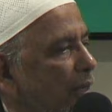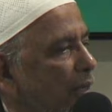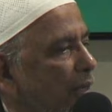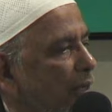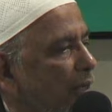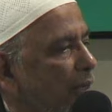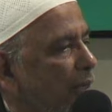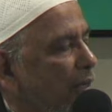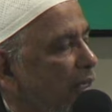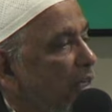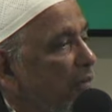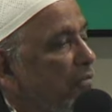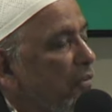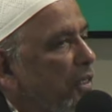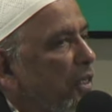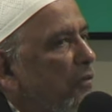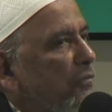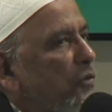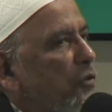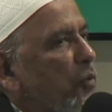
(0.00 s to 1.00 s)
And even
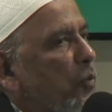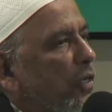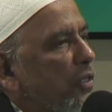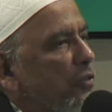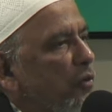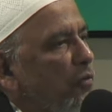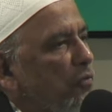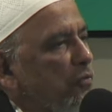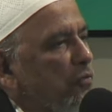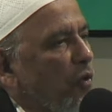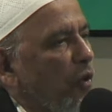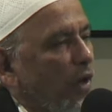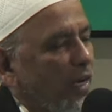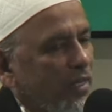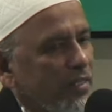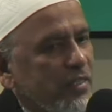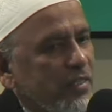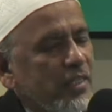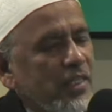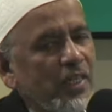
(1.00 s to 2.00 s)
if you were to fall
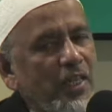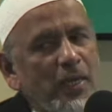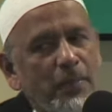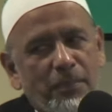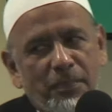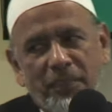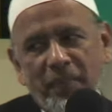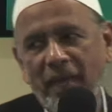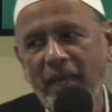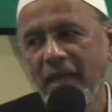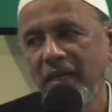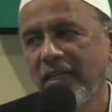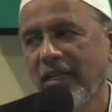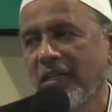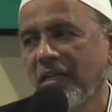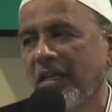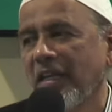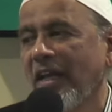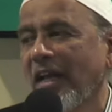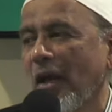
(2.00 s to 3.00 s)
asleep and
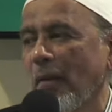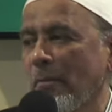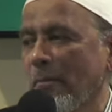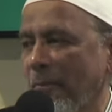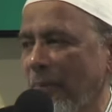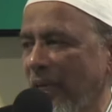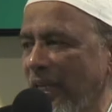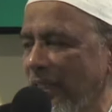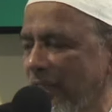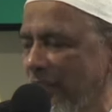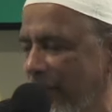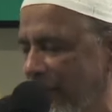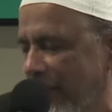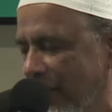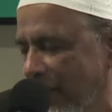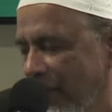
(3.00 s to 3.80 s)
didn't complete it,